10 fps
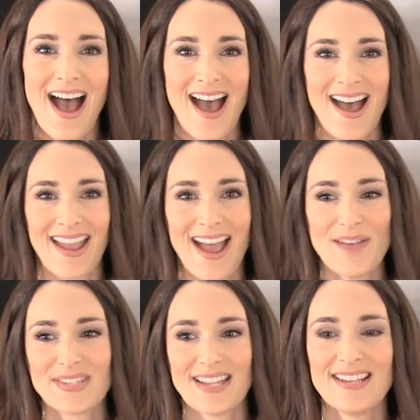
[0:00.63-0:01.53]
Hi,
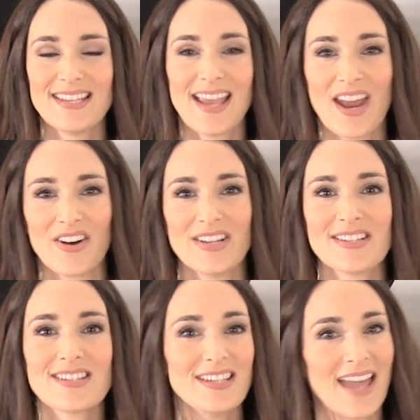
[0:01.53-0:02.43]
I'm Stacy Harris.
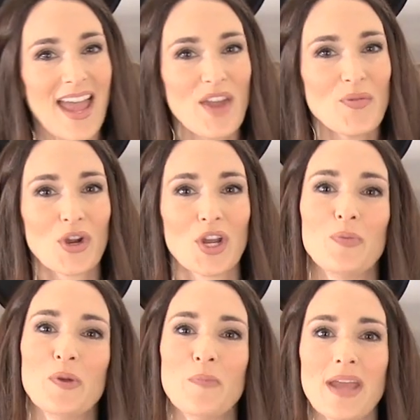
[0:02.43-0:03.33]
Today we're going to
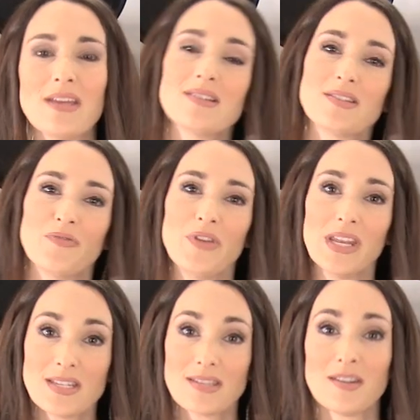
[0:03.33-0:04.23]
be making some
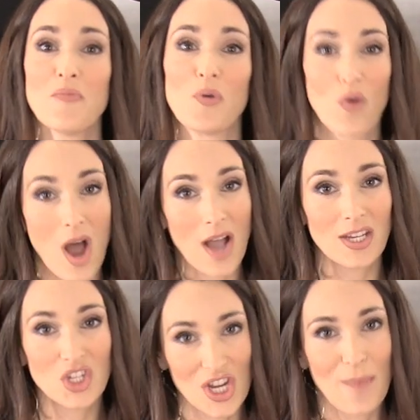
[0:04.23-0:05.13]
venison
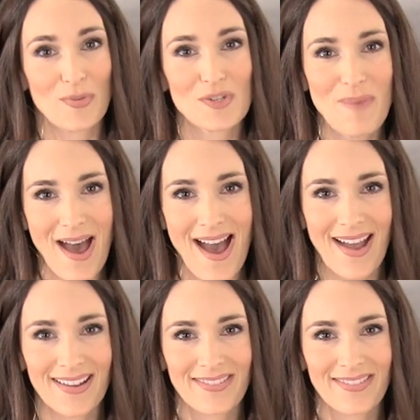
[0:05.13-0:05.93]
Moroccan shepherd's pie.